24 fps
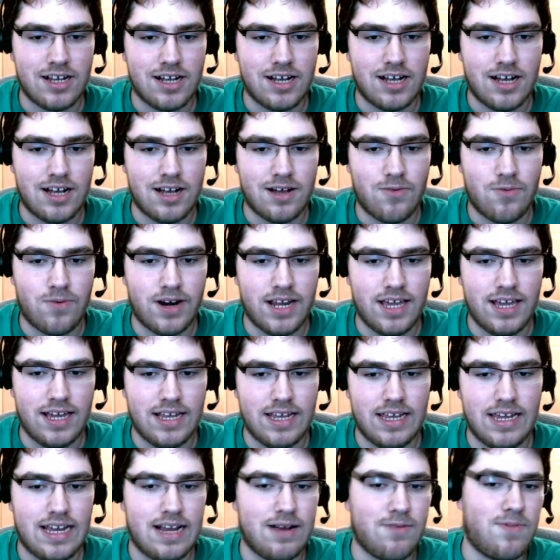uh, what do
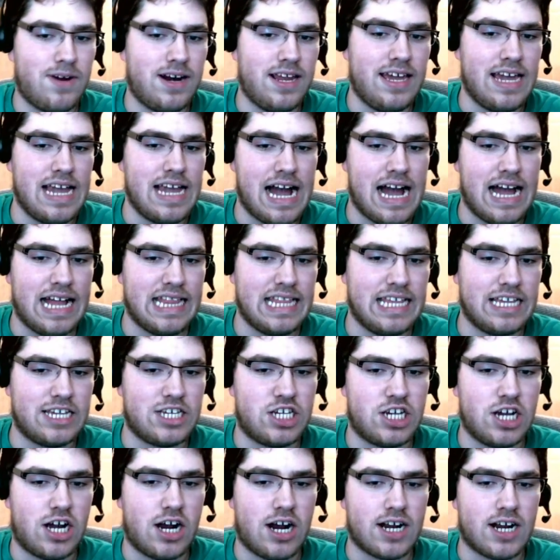you, you what do you got in this
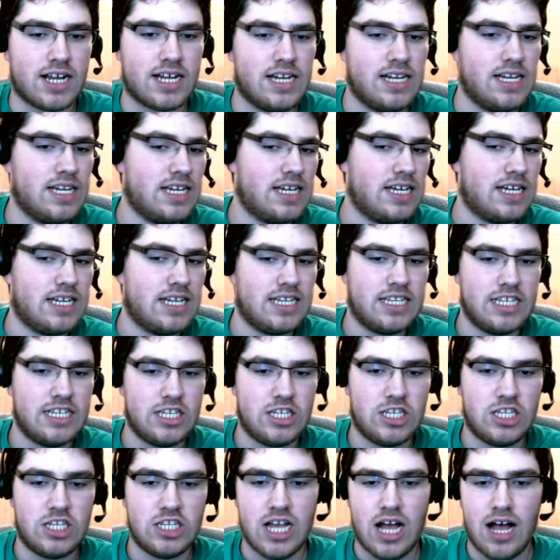dark,
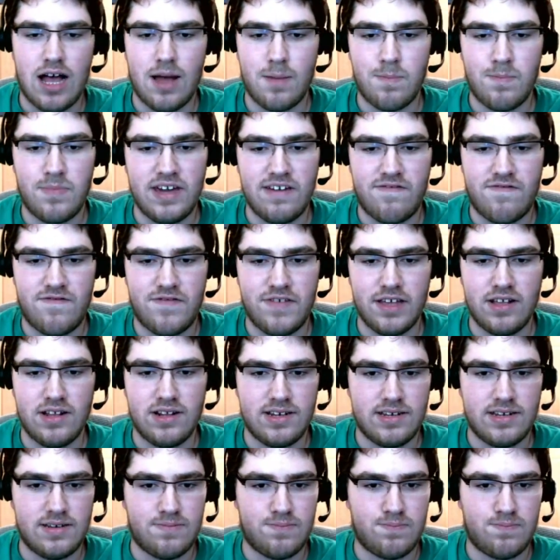zombie-filled,